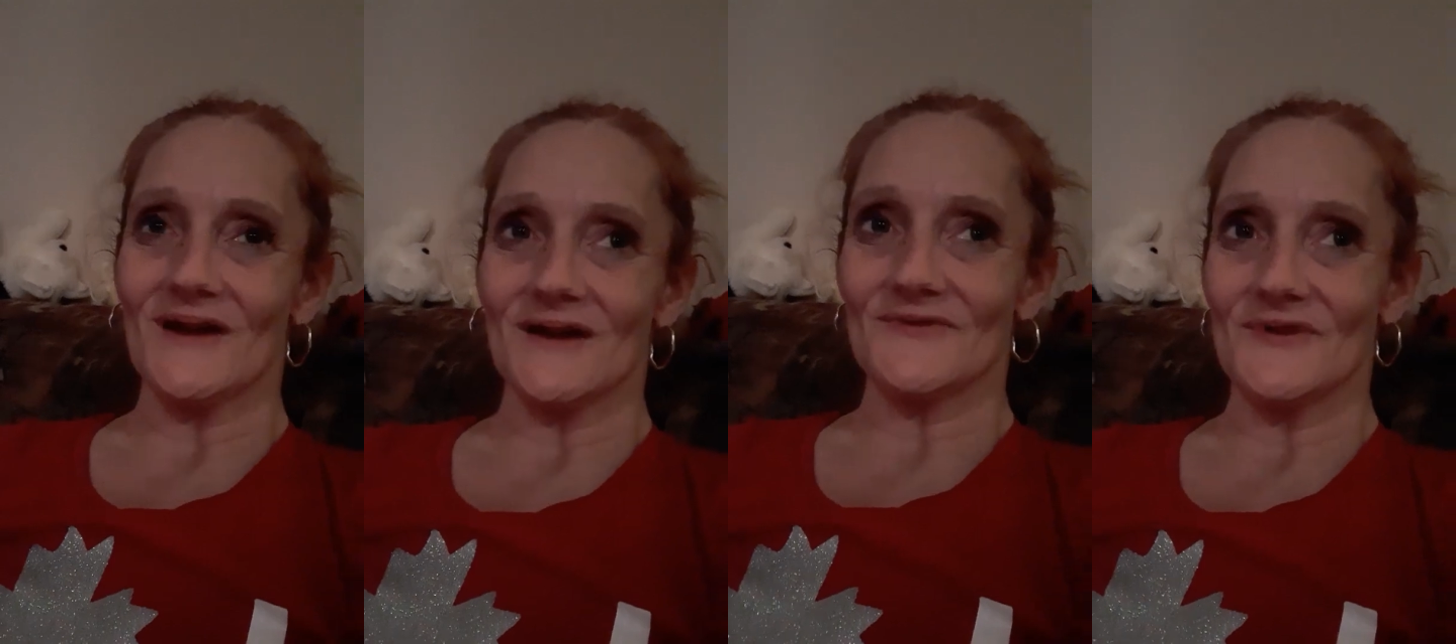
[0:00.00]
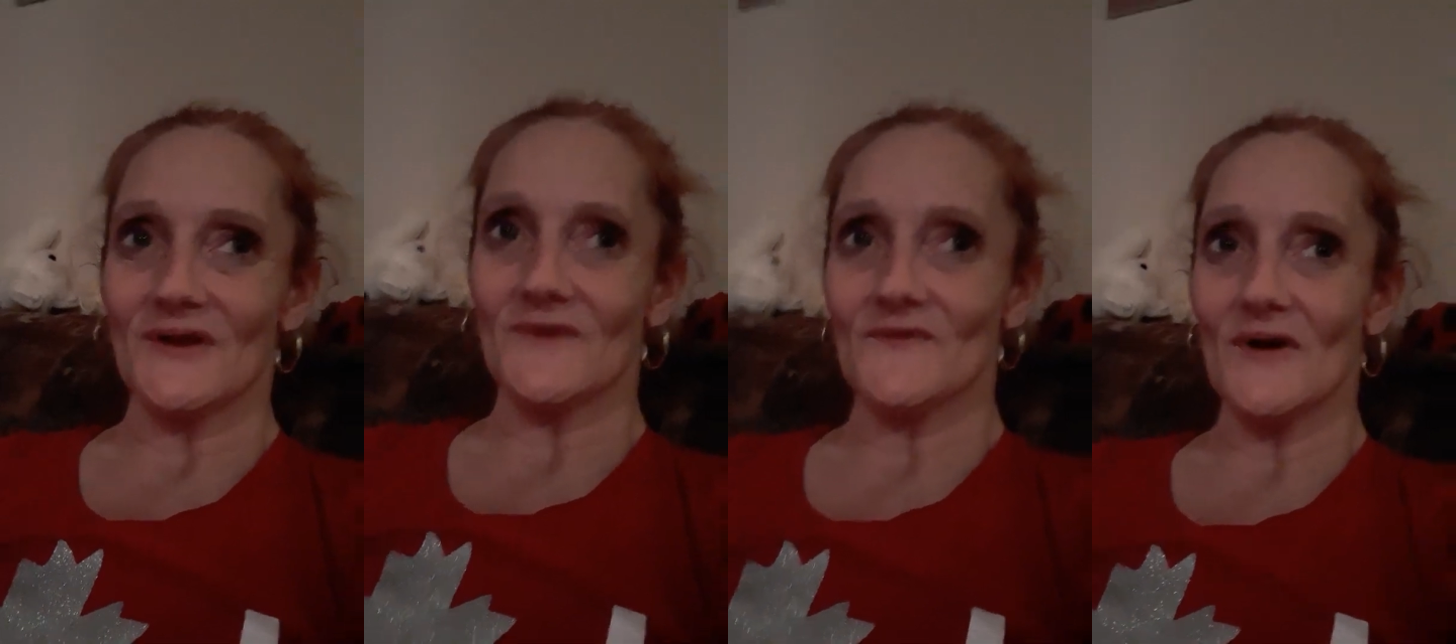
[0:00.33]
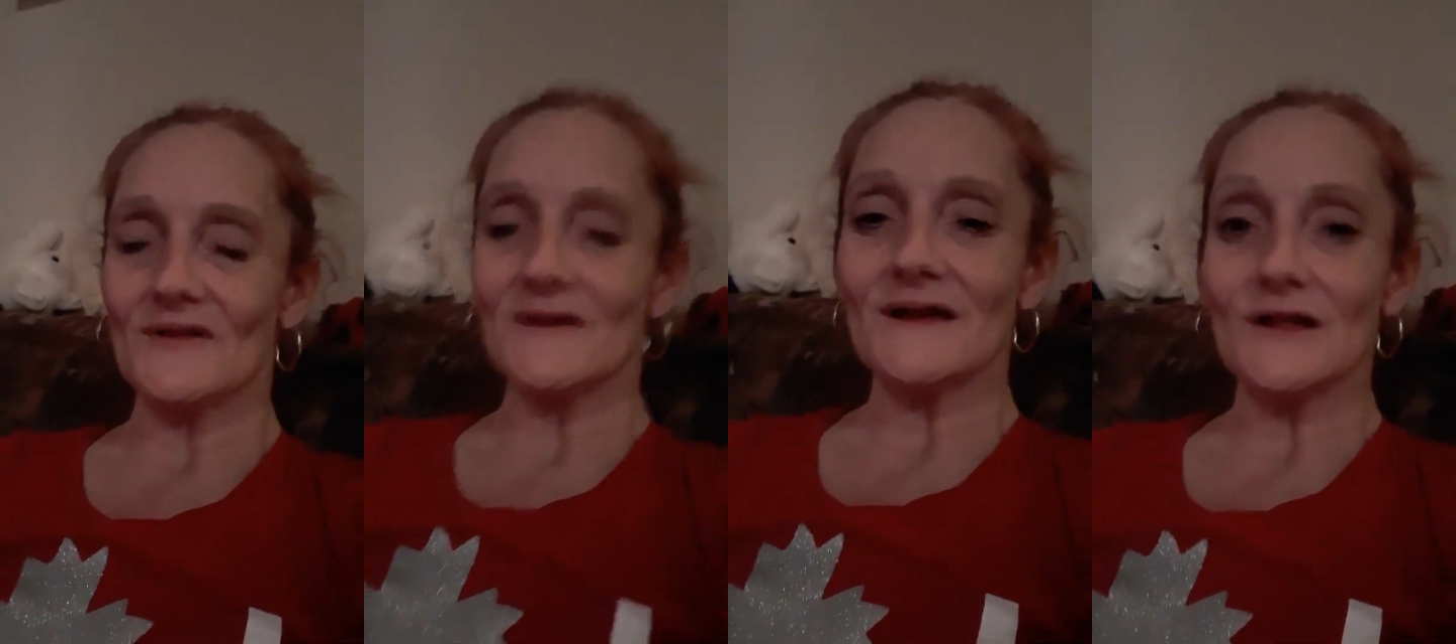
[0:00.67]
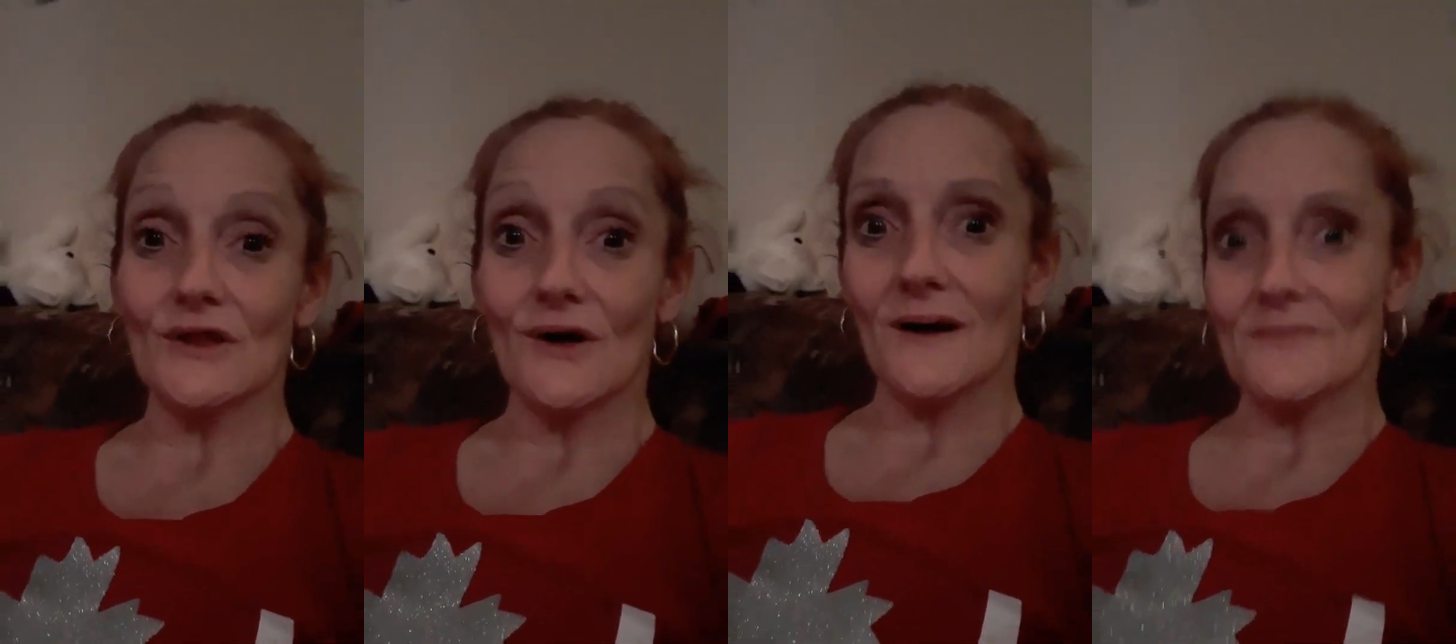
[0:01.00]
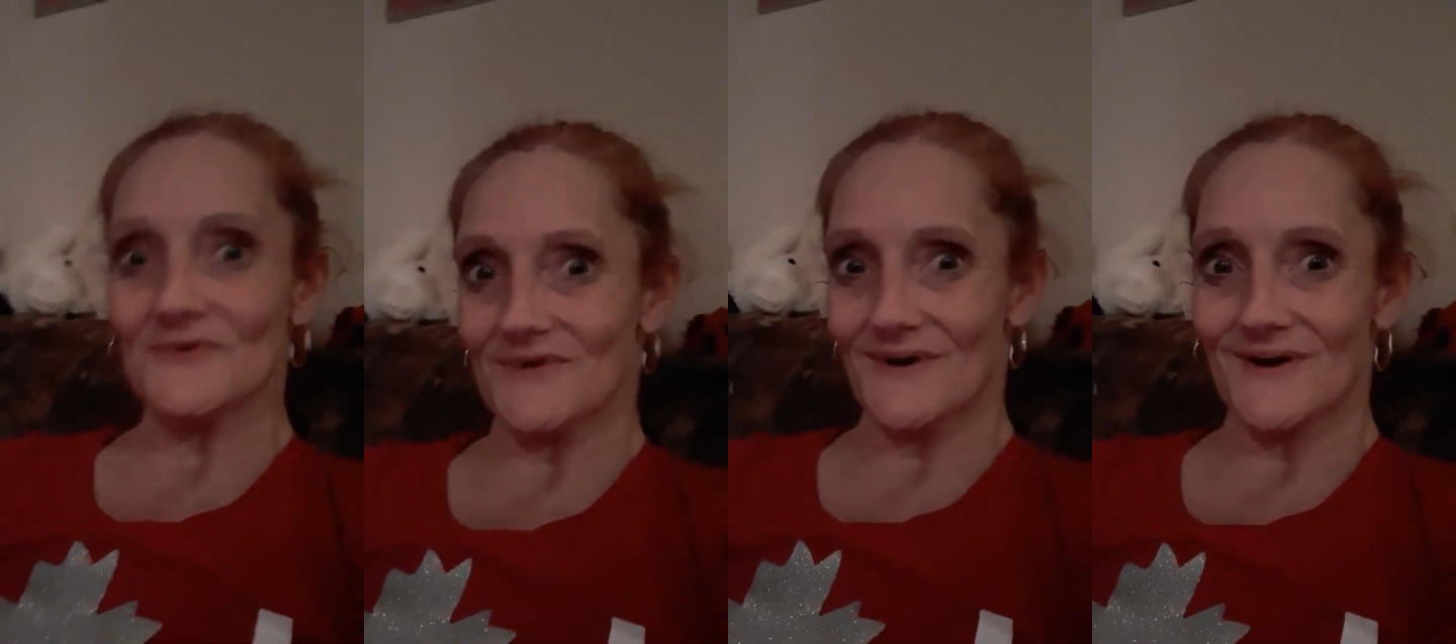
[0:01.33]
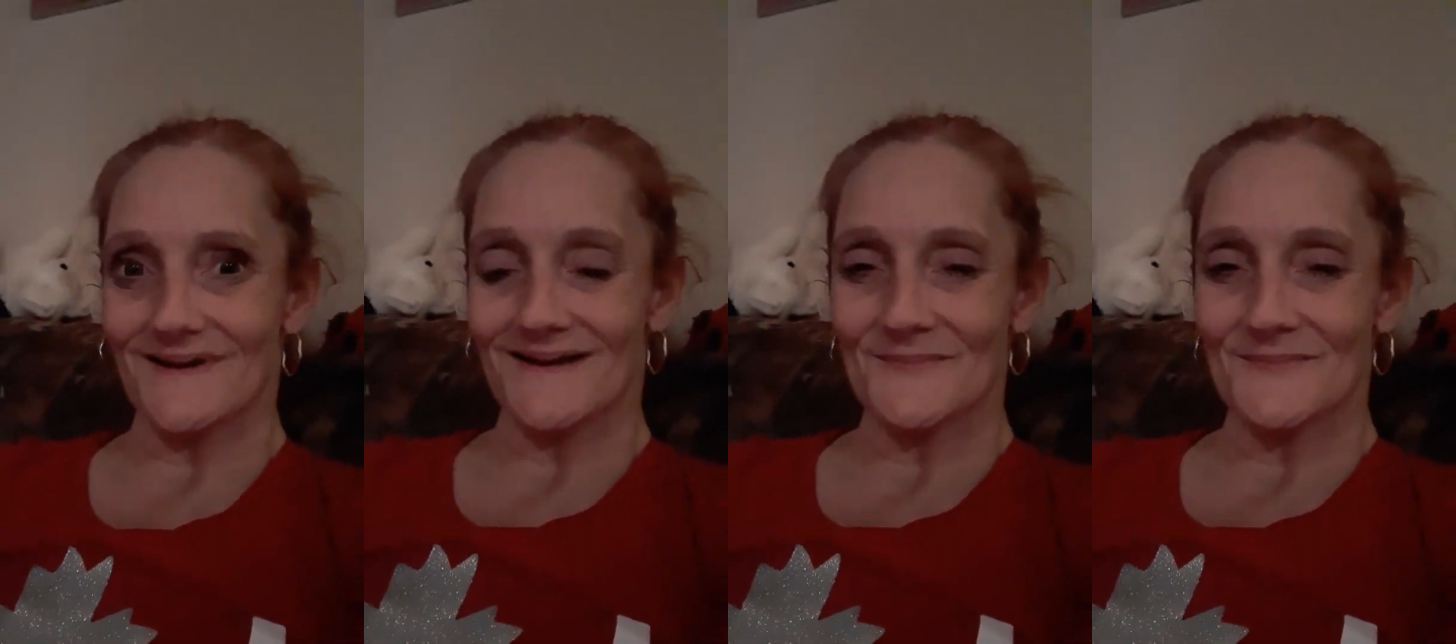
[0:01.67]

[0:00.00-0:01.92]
I said, I felt like a lobster.